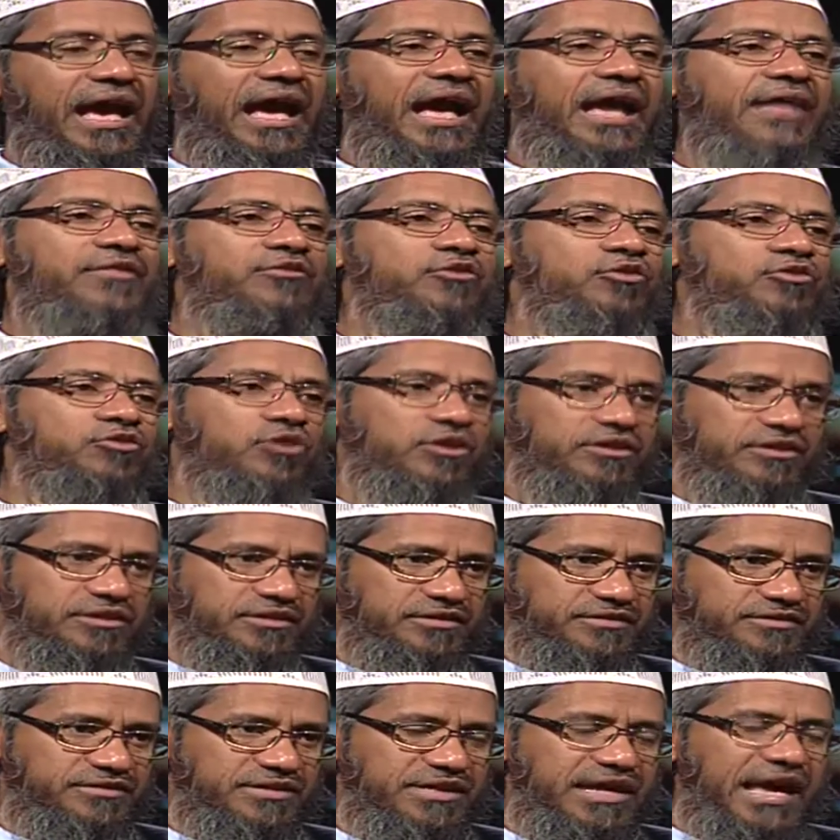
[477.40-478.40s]
and your
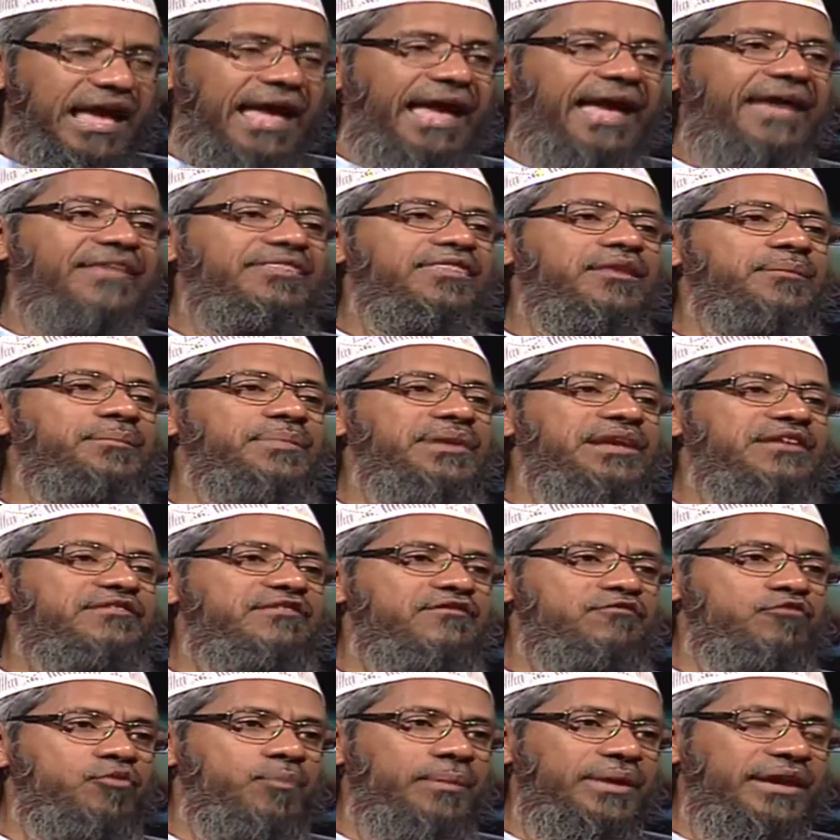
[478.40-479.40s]
daughters and the
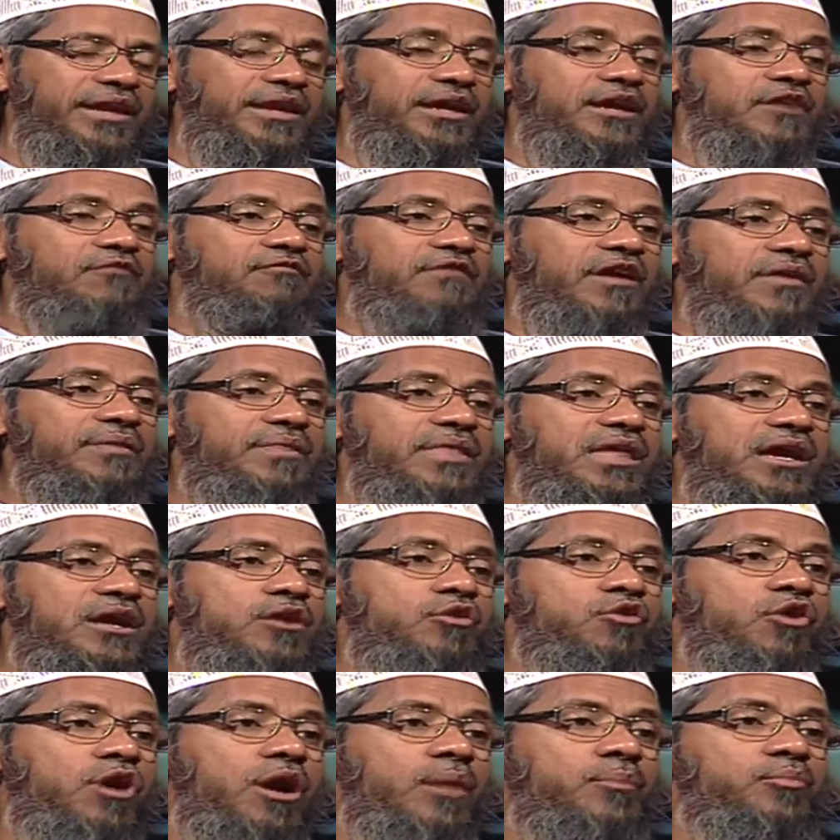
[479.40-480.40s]
believing women, when they
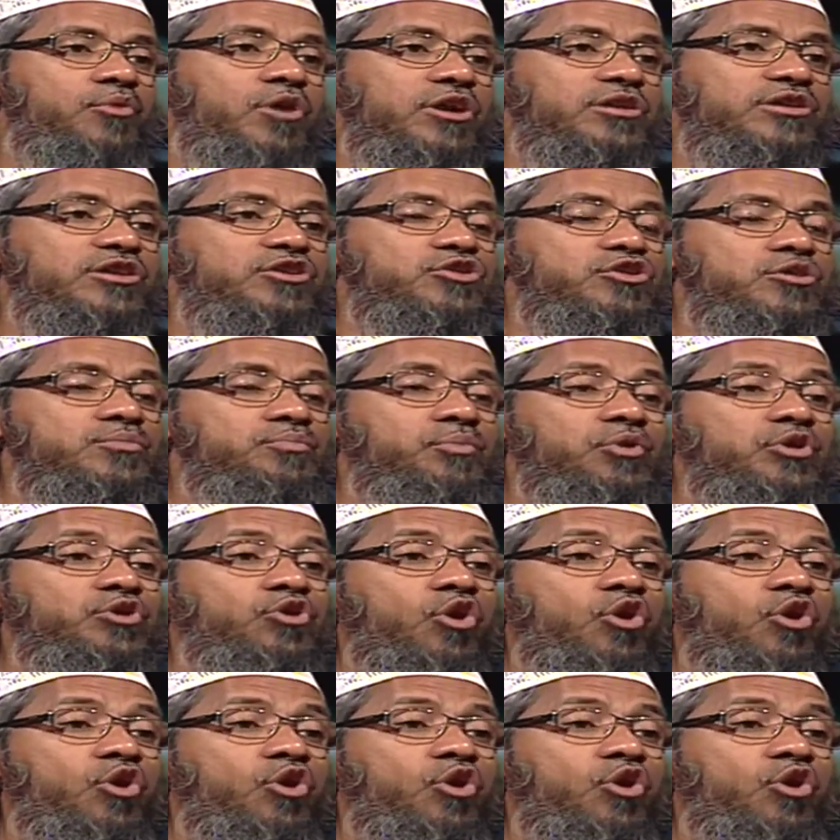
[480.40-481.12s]
go abroad, they should